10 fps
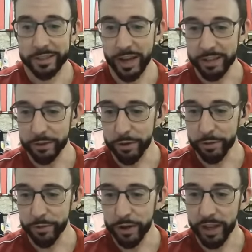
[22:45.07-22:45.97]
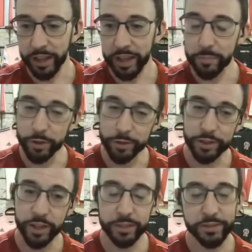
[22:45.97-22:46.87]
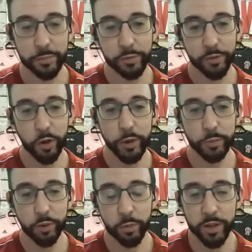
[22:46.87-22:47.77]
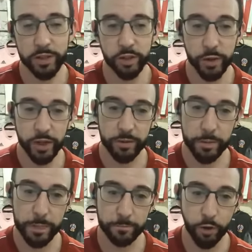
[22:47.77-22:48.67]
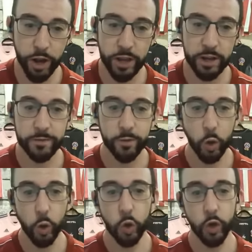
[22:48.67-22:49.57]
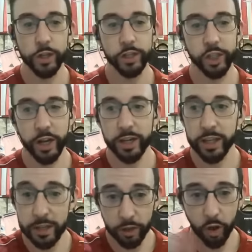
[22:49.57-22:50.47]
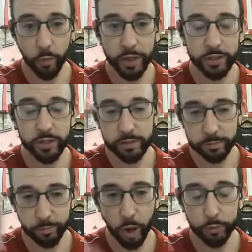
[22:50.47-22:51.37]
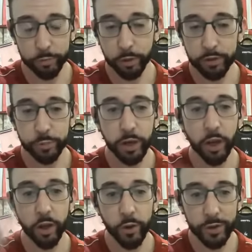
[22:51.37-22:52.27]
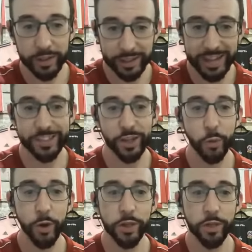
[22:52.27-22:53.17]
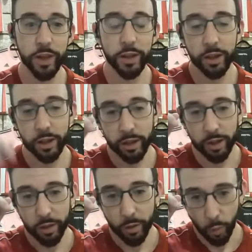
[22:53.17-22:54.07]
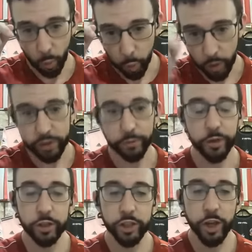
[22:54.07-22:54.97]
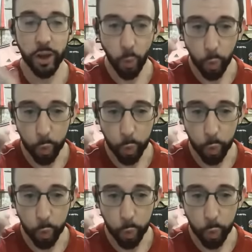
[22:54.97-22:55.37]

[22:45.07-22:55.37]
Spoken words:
Kinda don't really feel like it, but also, like I said before, we should probably do it, rain or shine. Keep the comments, post them below. Let us know what you think. What's the future?